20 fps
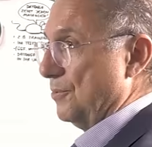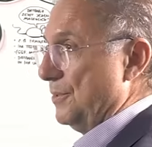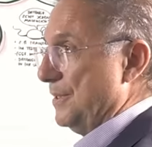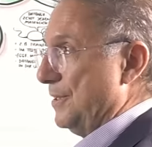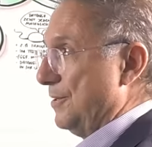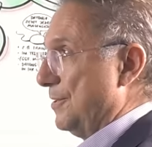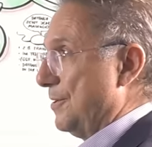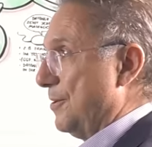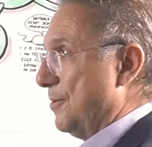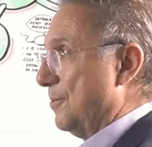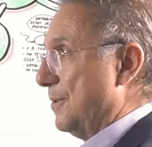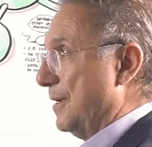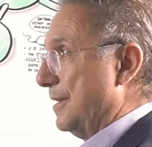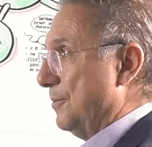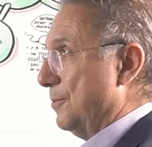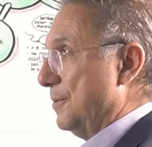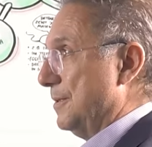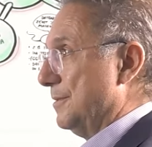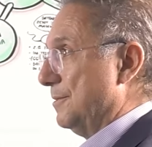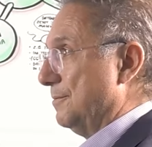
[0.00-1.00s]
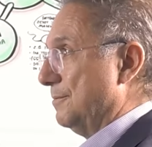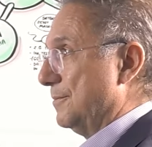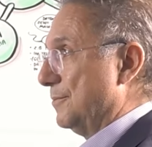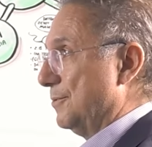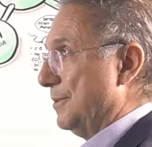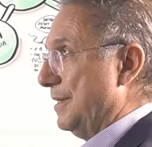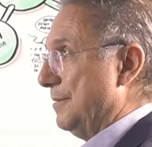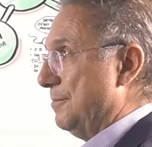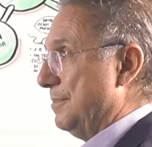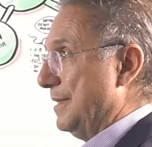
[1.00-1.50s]
We don't know what it will
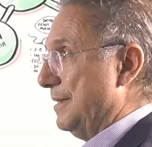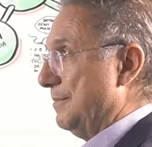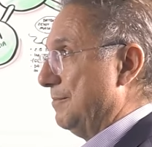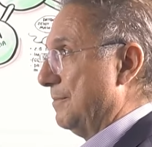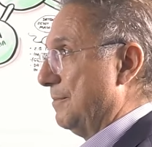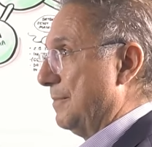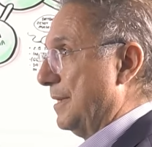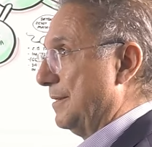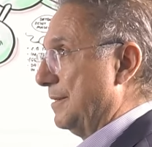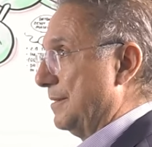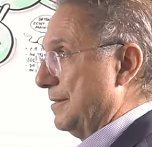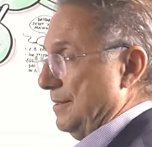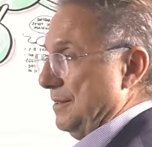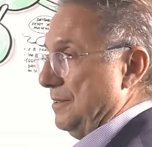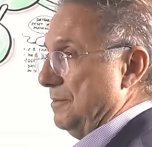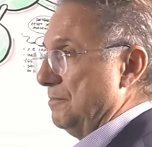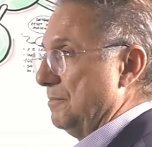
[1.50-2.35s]
really be. Mm-hmm. But